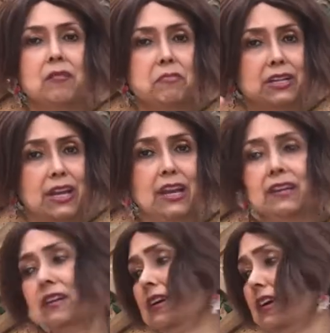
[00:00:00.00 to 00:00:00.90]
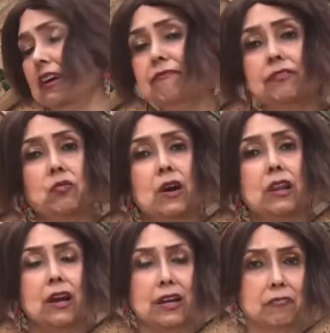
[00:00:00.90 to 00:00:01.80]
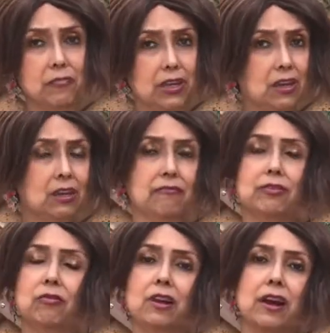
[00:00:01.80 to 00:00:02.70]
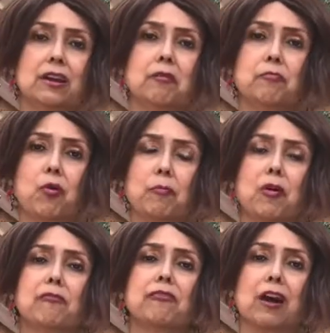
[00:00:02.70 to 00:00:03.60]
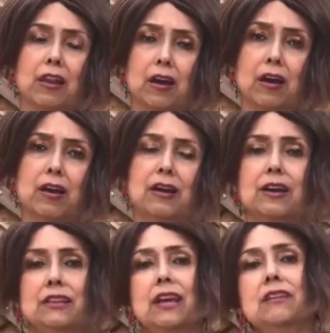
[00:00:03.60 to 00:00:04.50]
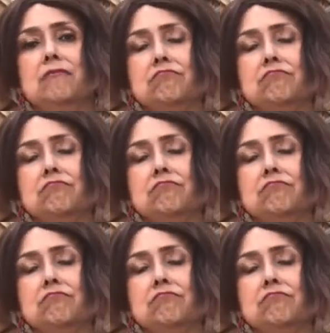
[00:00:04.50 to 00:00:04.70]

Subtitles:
But hey, if you are like me, if you like a pop of color, then